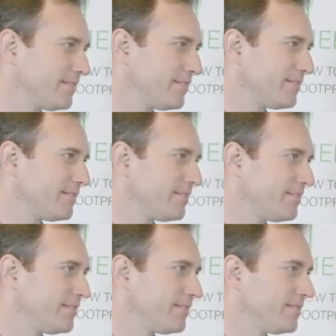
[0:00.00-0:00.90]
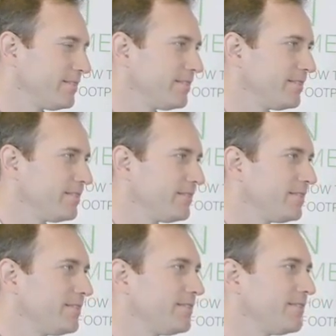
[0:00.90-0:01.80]

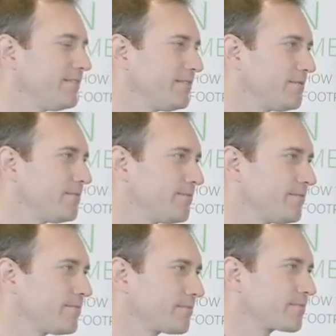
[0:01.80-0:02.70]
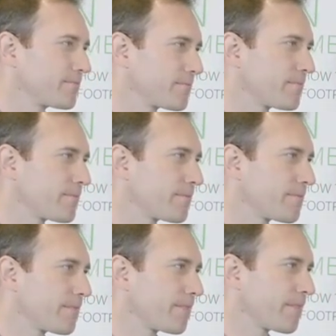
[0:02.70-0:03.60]

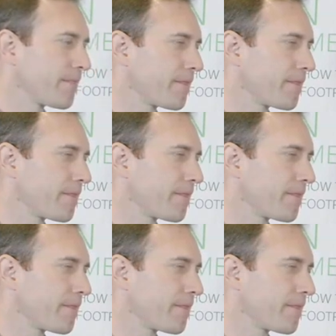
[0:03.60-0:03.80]
(not speaking)